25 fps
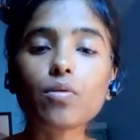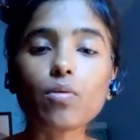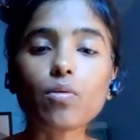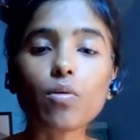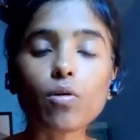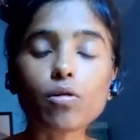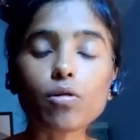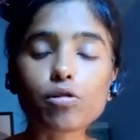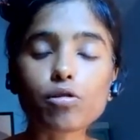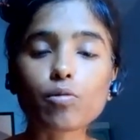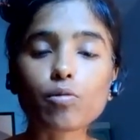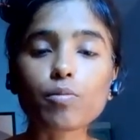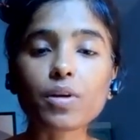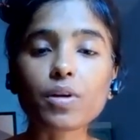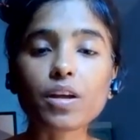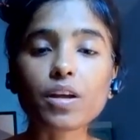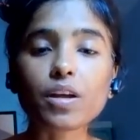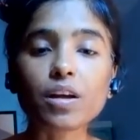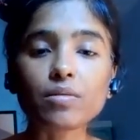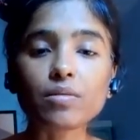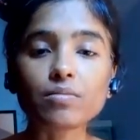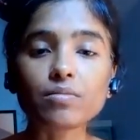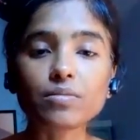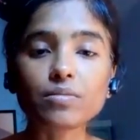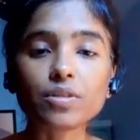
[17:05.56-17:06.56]
also
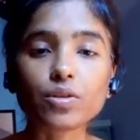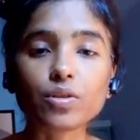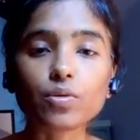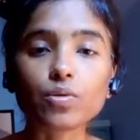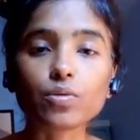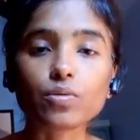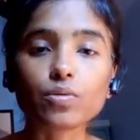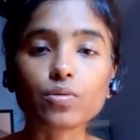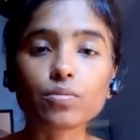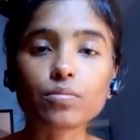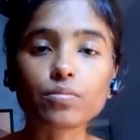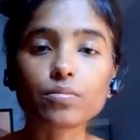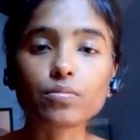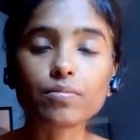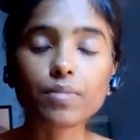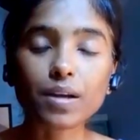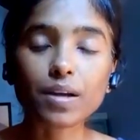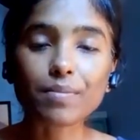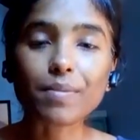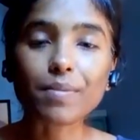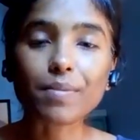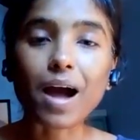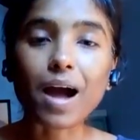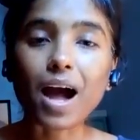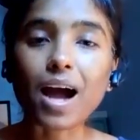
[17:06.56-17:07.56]
become
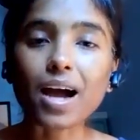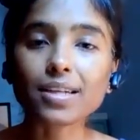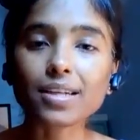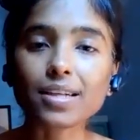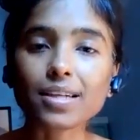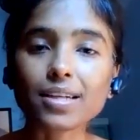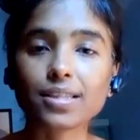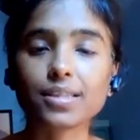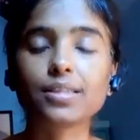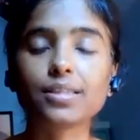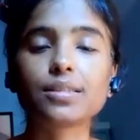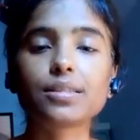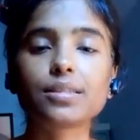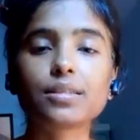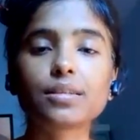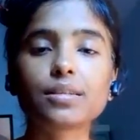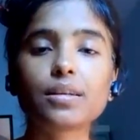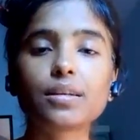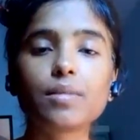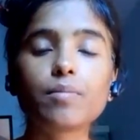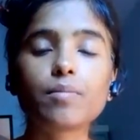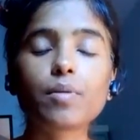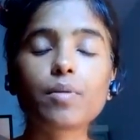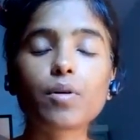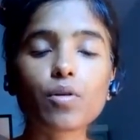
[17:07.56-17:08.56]
hardened
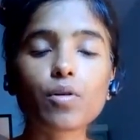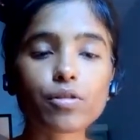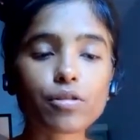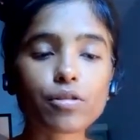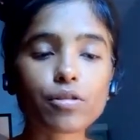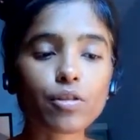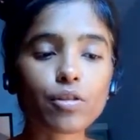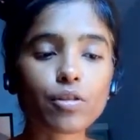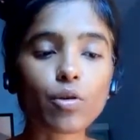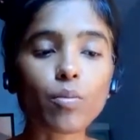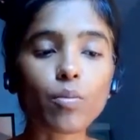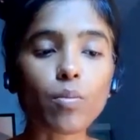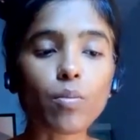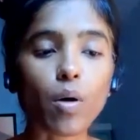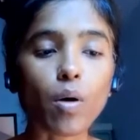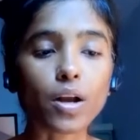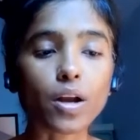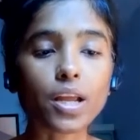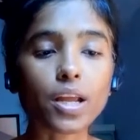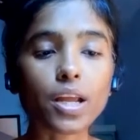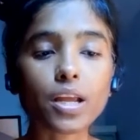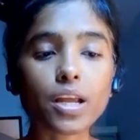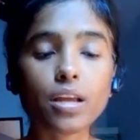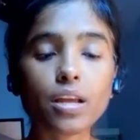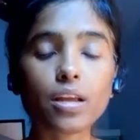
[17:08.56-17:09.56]
because your
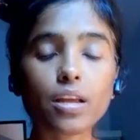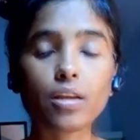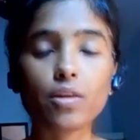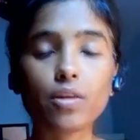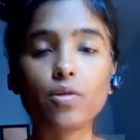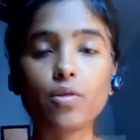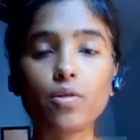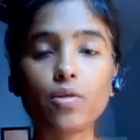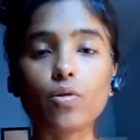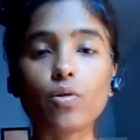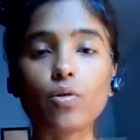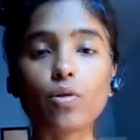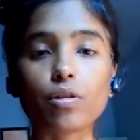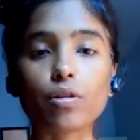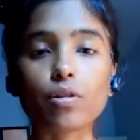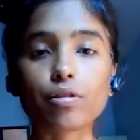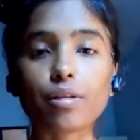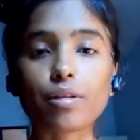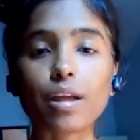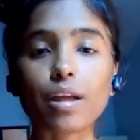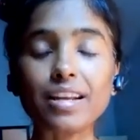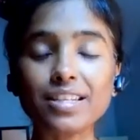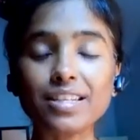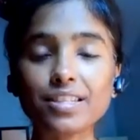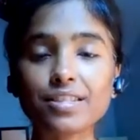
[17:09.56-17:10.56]
body, your
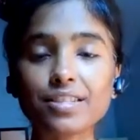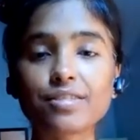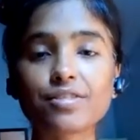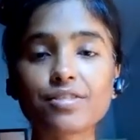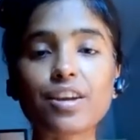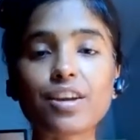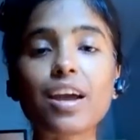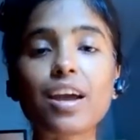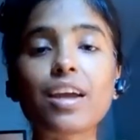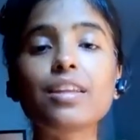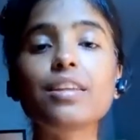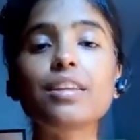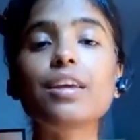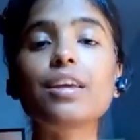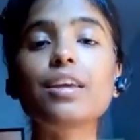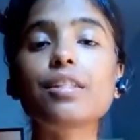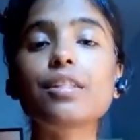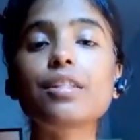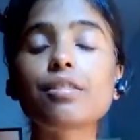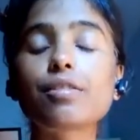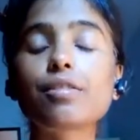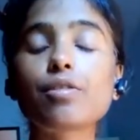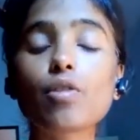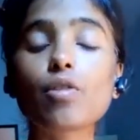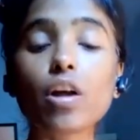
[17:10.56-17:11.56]
intestine
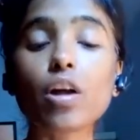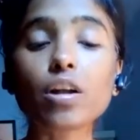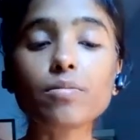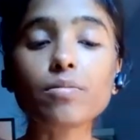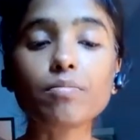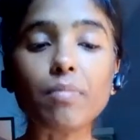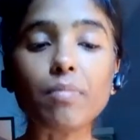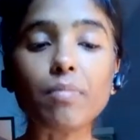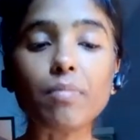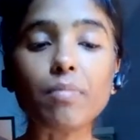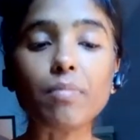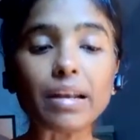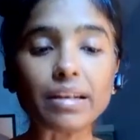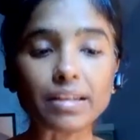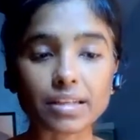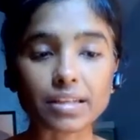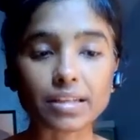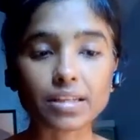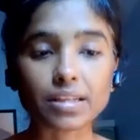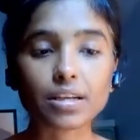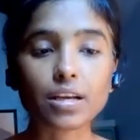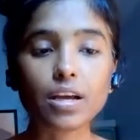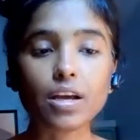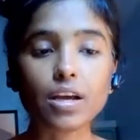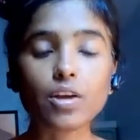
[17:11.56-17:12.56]
is not meant.
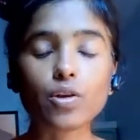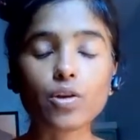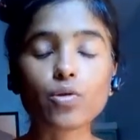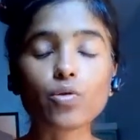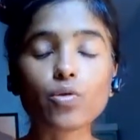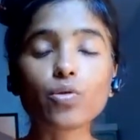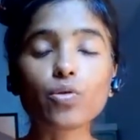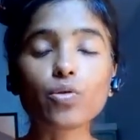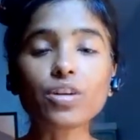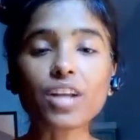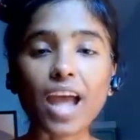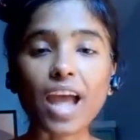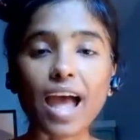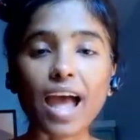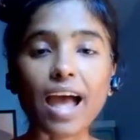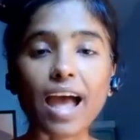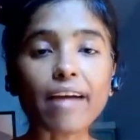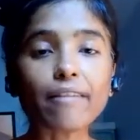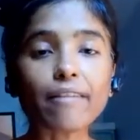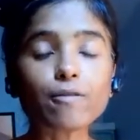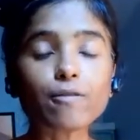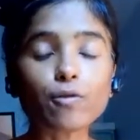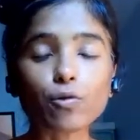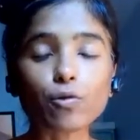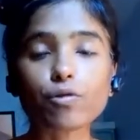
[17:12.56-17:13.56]
You don't
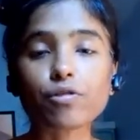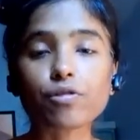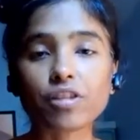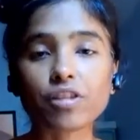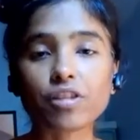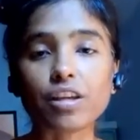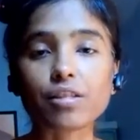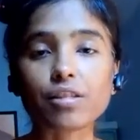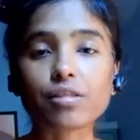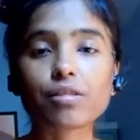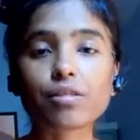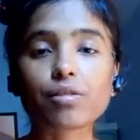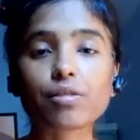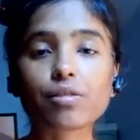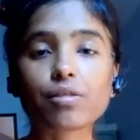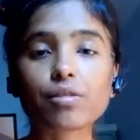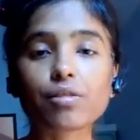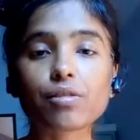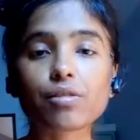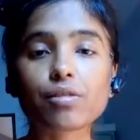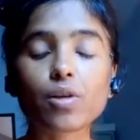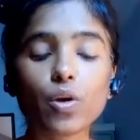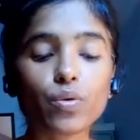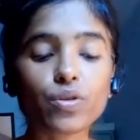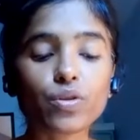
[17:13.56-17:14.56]
have those things
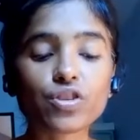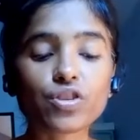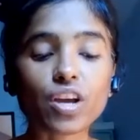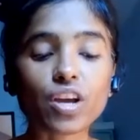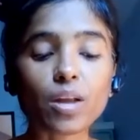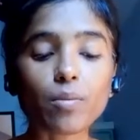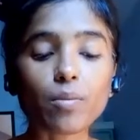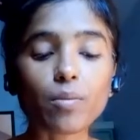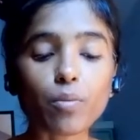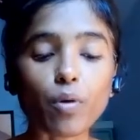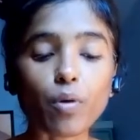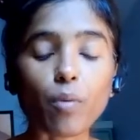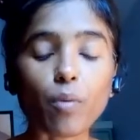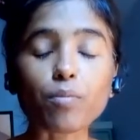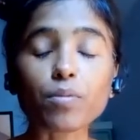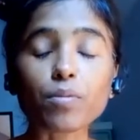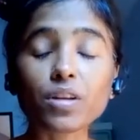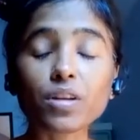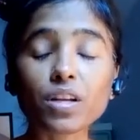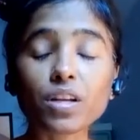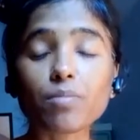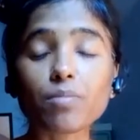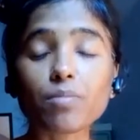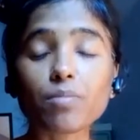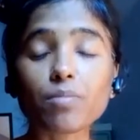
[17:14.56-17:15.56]
which can
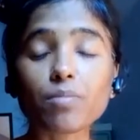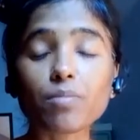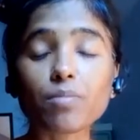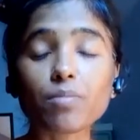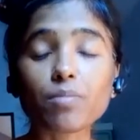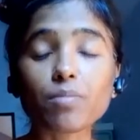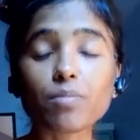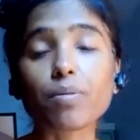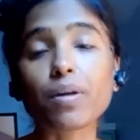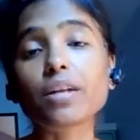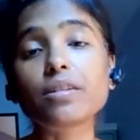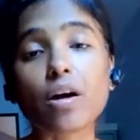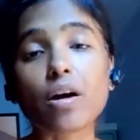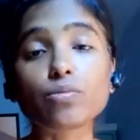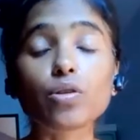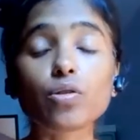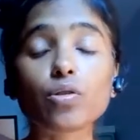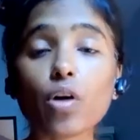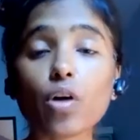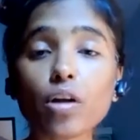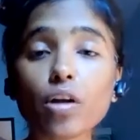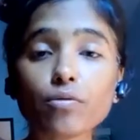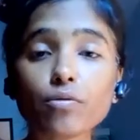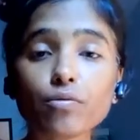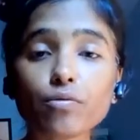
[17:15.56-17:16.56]
properly break
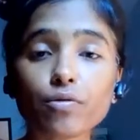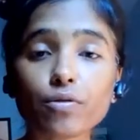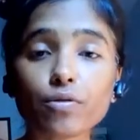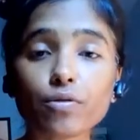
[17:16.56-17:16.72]
down